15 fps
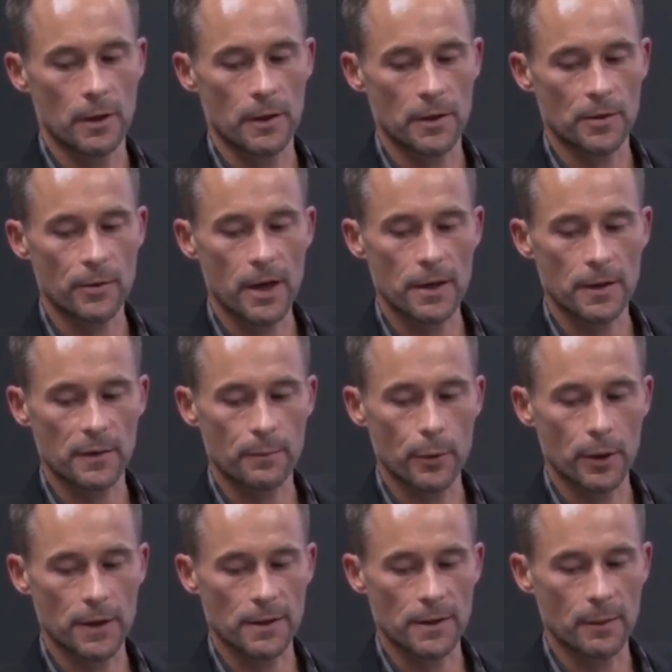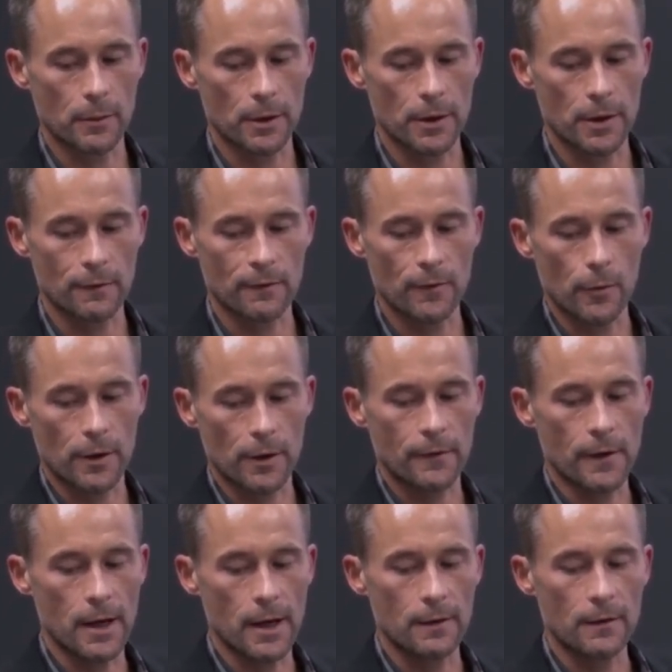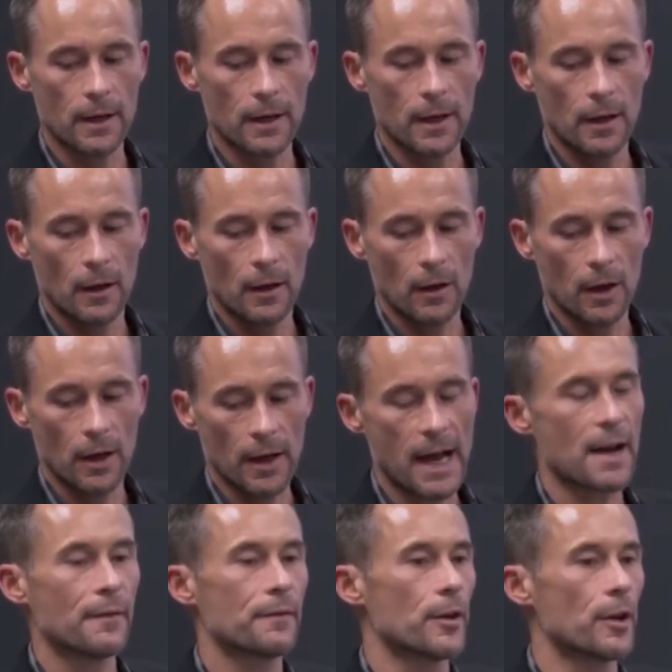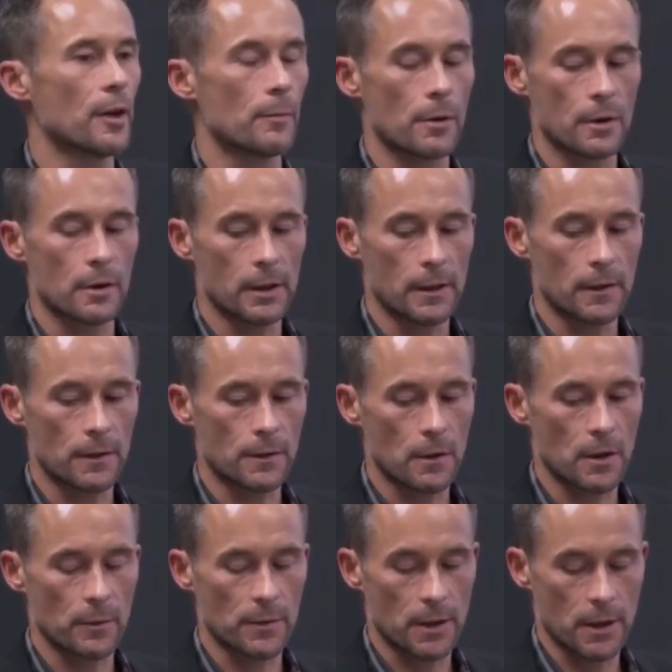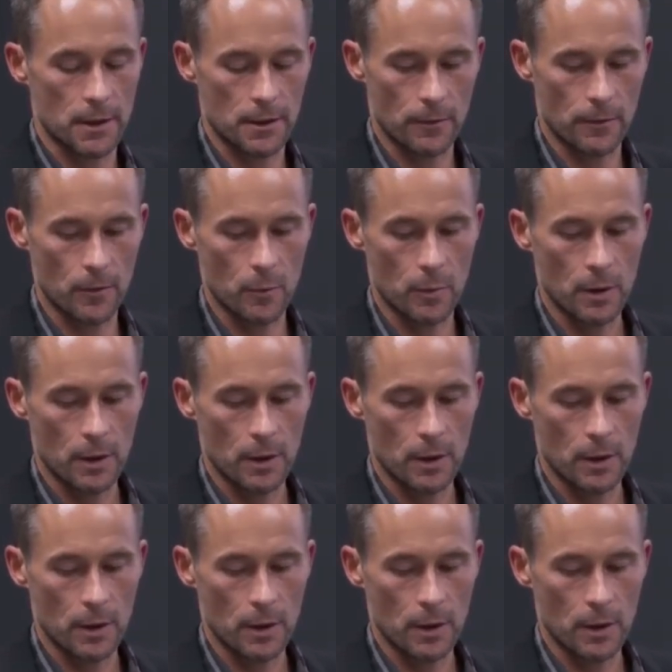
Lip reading: And the trend is pretty similar here, 45, half the number in the circumcised group.